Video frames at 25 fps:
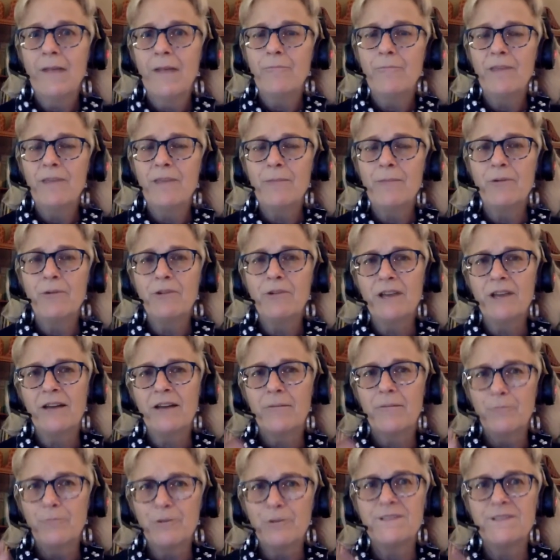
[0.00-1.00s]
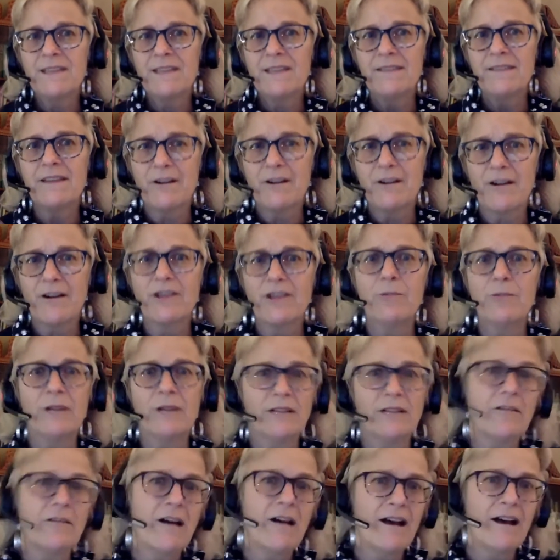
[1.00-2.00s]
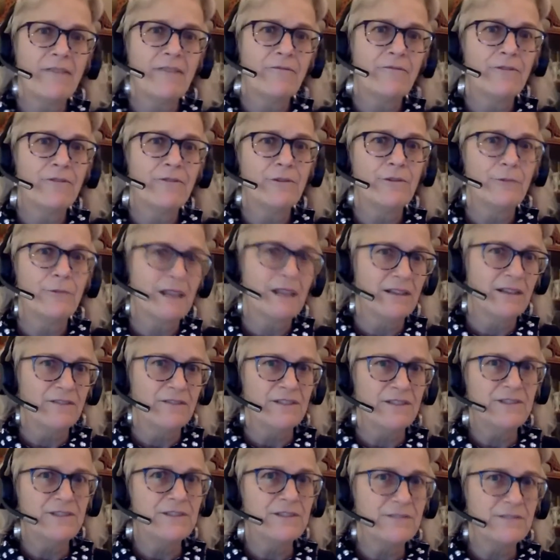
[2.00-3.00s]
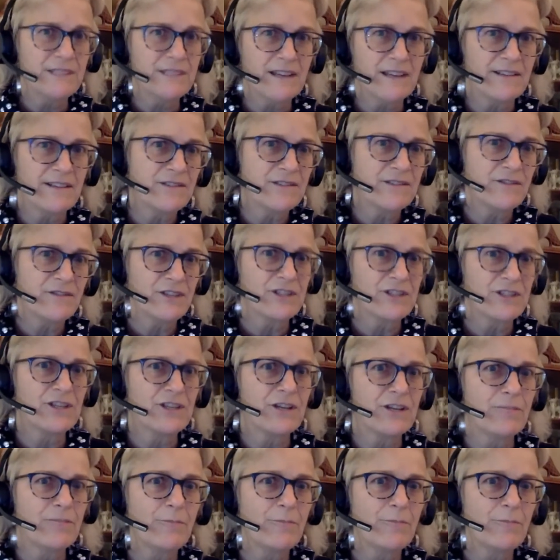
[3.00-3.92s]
people present that argument a lot for the relevance of science fiction.